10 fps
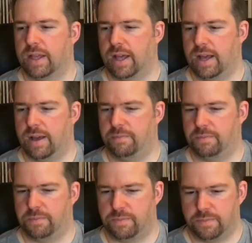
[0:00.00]

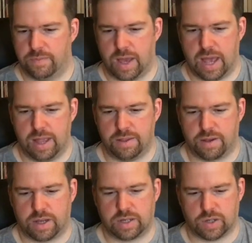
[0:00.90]

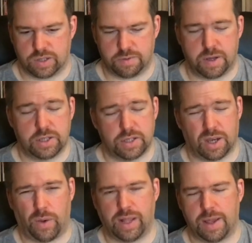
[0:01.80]
because as much as I
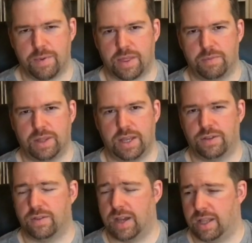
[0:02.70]
quite like my simulations,